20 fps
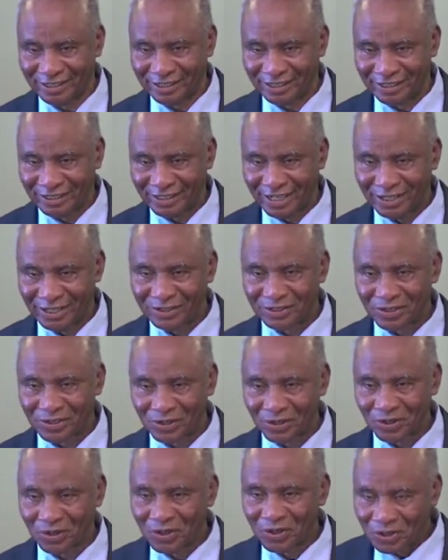And
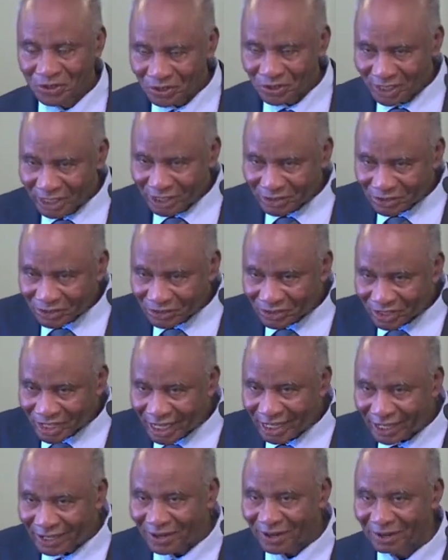so you need to stir
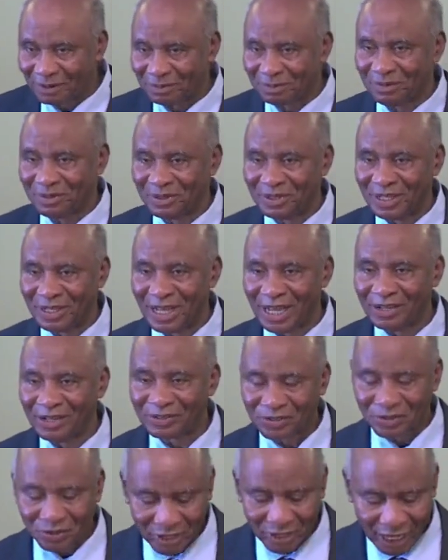it up. Amen. And
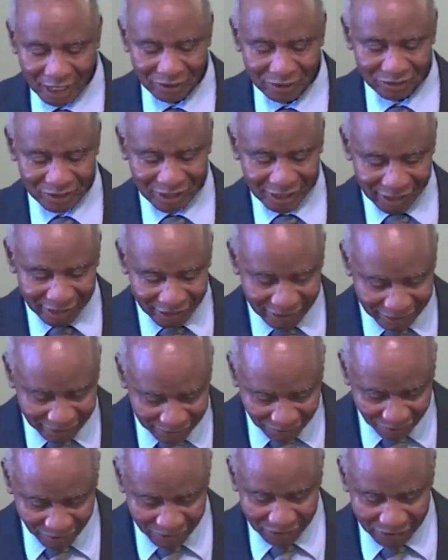so that you can,
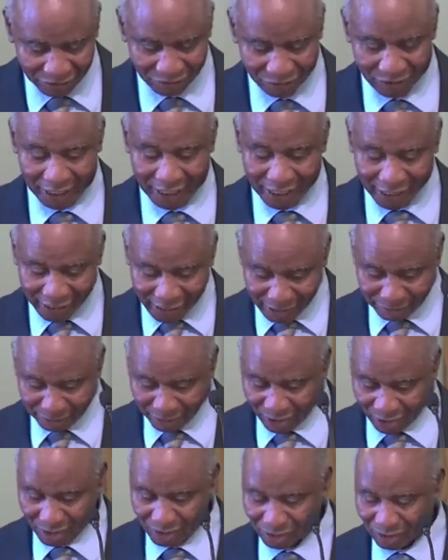when you Amen. drink it, it
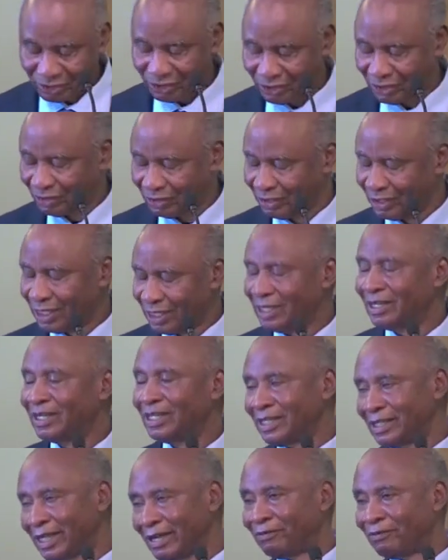becomes, you know,
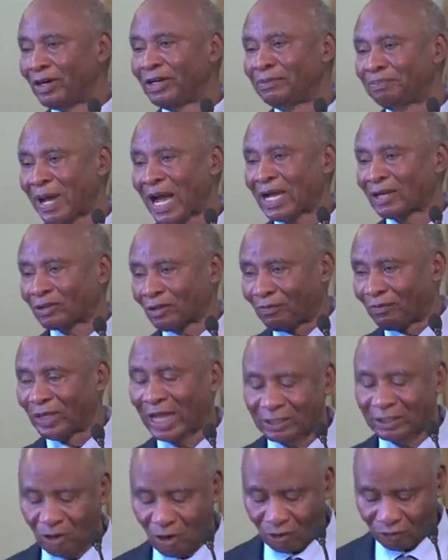every part of
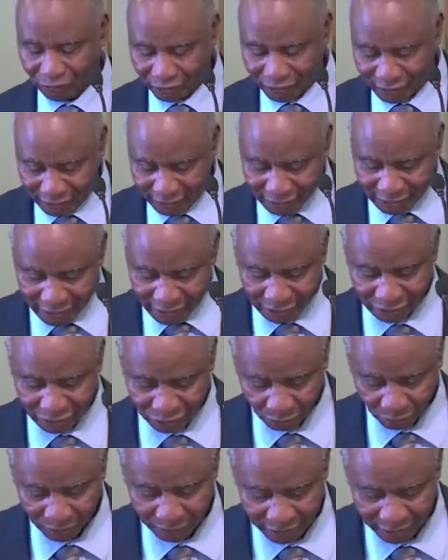that coffee is
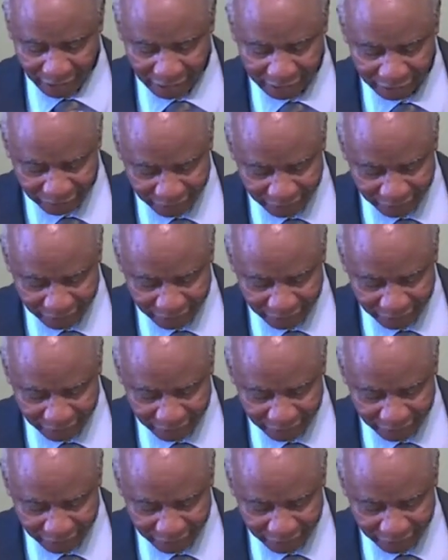sweet and you can